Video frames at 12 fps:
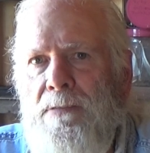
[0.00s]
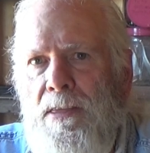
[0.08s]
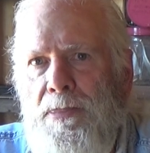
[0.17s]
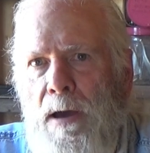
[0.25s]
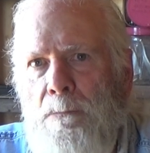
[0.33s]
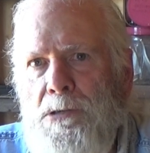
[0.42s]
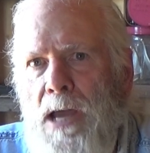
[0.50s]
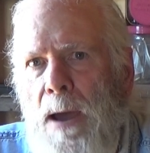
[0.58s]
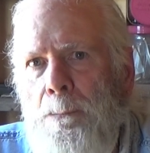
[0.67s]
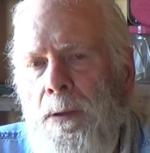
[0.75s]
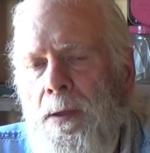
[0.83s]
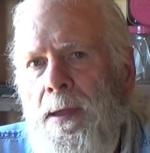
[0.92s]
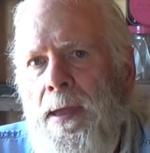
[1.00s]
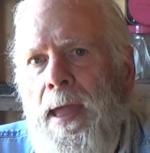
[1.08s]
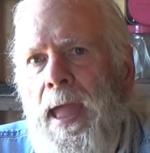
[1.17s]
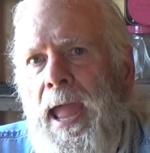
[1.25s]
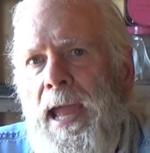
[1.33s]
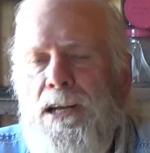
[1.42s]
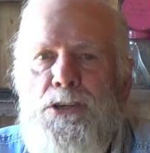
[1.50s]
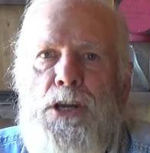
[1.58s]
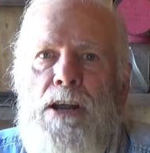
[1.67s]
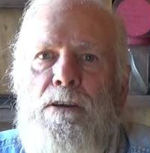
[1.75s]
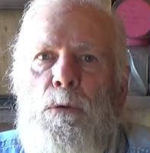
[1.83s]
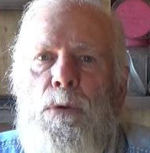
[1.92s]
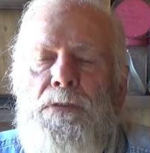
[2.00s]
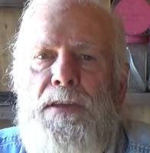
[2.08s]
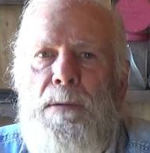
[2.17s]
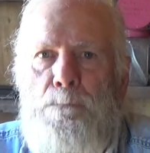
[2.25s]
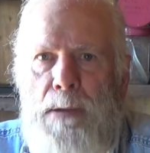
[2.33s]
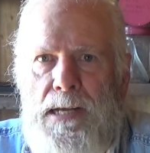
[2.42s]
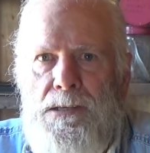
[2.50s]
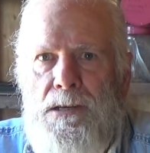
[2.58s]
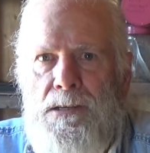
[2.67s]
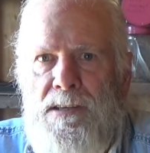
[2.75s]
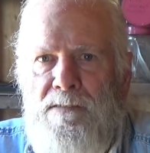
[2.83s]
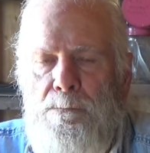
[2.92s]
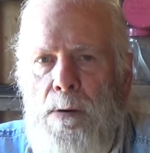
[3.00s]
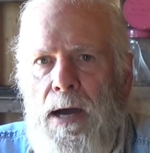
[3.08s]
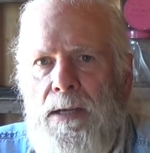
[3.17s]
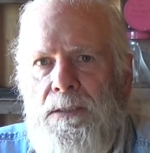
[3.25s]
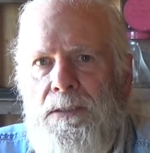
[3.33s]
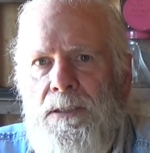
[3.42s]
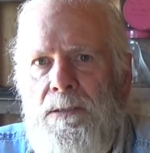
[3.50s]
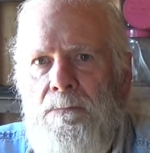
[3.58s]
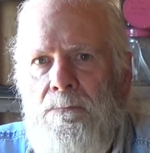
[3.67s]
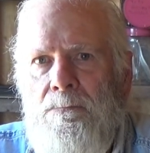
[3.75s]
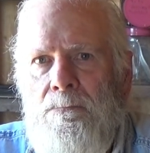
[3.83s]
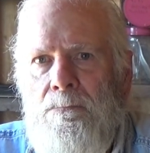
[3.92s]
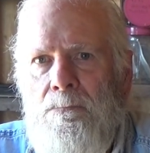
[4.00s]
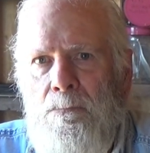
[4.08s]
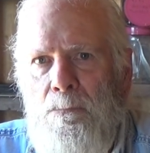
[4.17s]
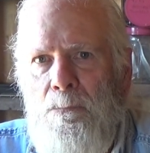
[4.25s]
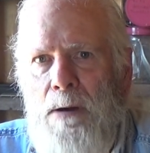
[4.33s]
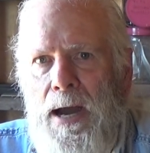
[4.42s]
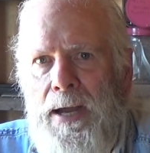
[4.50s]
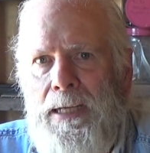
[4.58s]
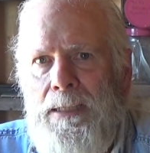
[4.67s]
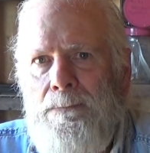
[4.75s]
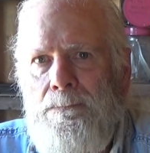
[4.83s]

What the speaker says: it a thumbs up and share it with your bestest of buds. Bye.